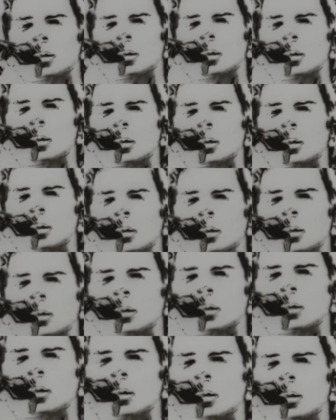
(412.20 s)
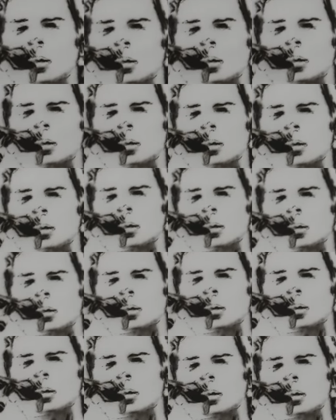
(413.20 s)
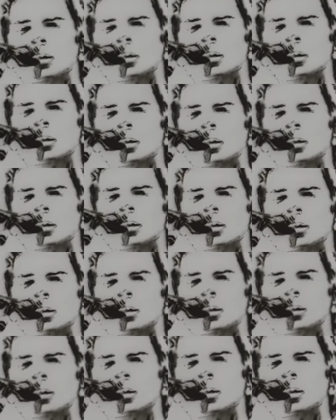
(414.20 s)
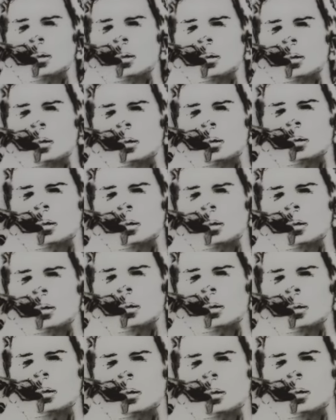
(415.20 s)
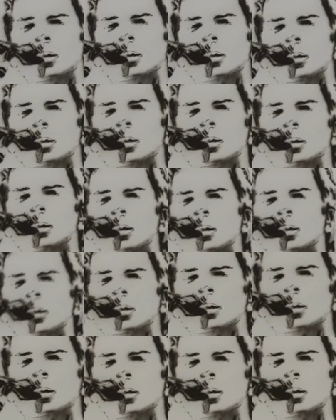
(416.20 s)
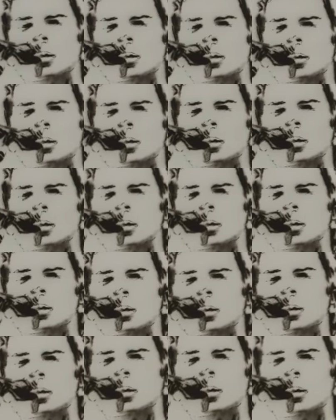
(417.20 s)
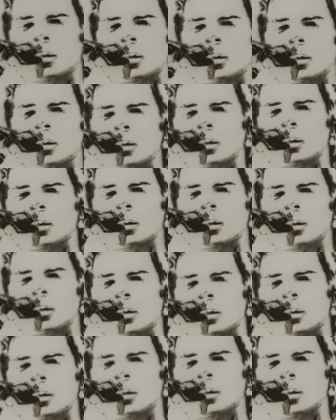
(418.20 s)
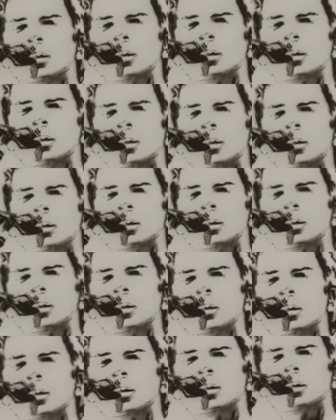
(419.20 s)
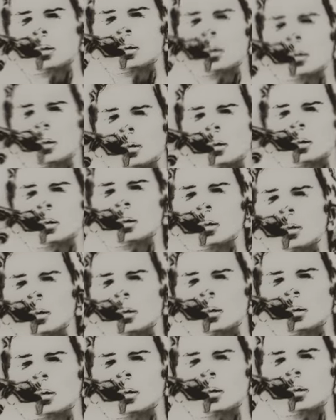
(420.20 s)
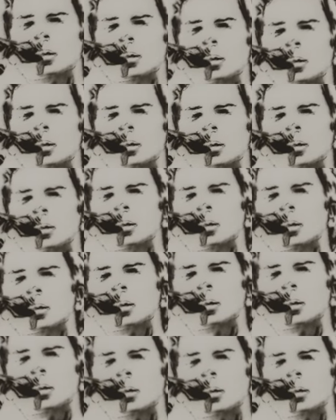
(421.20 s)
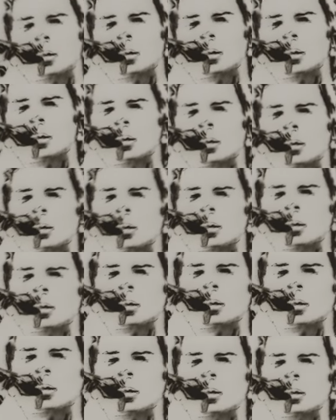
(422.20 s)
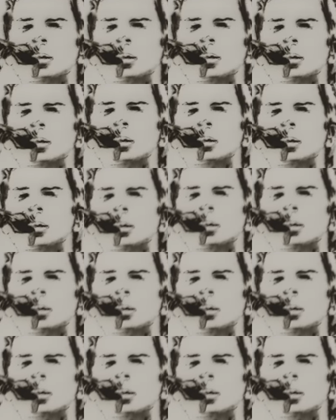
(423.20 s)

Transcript: to make the lines a bit better, and then we'll go on to the next darkest color. So one down, probably more of